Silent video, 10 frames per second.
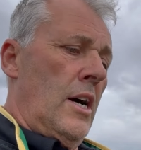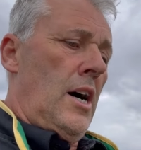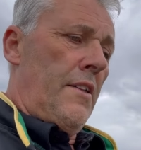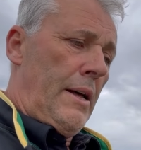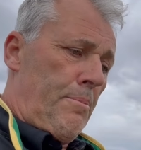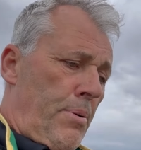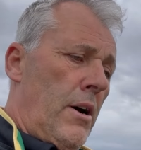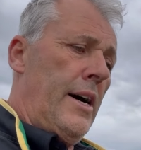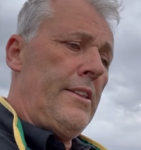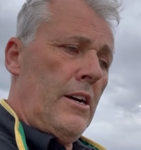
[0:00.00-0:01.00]
and then
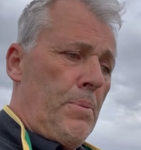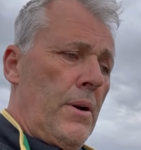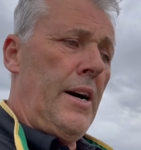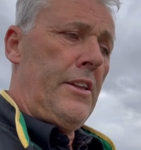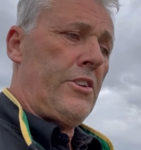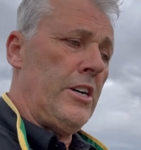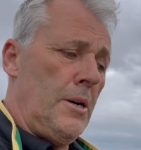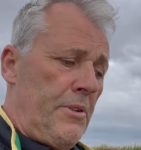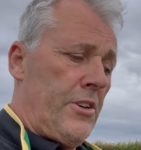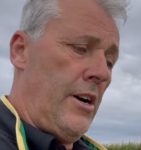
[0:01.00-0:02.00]
apply this
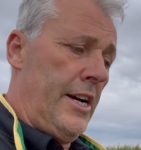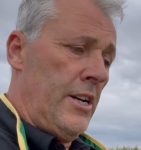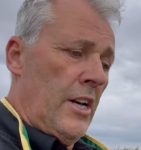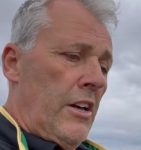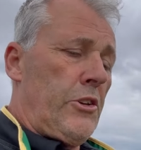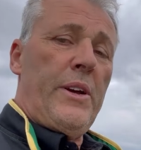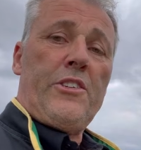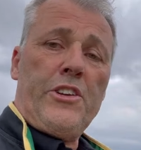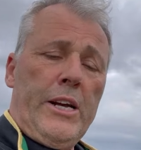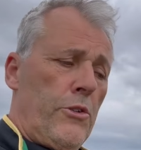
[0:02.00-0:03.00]
herbicide so it
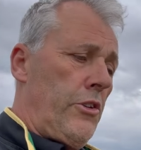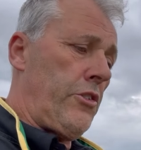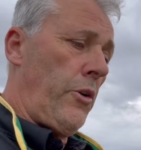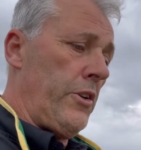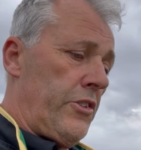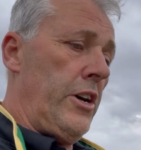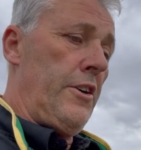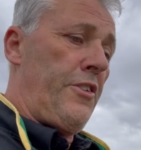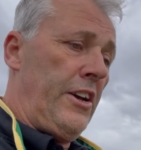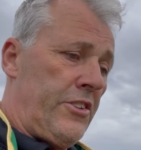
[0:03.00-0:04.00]
seals the soil
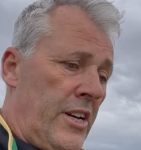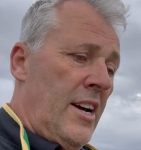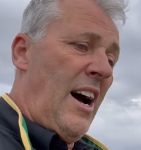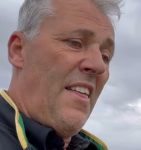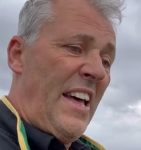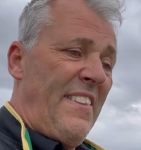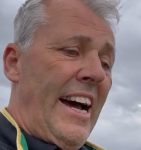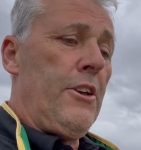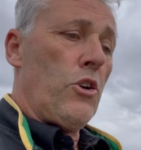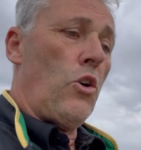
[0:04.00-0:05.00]
surface, and then that
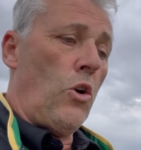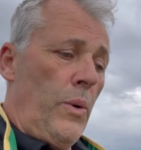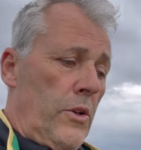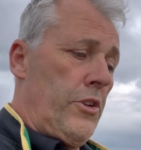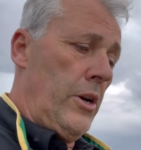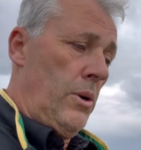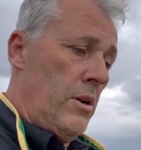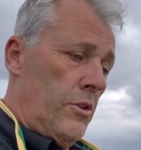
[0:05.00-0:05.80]
is all we'll do.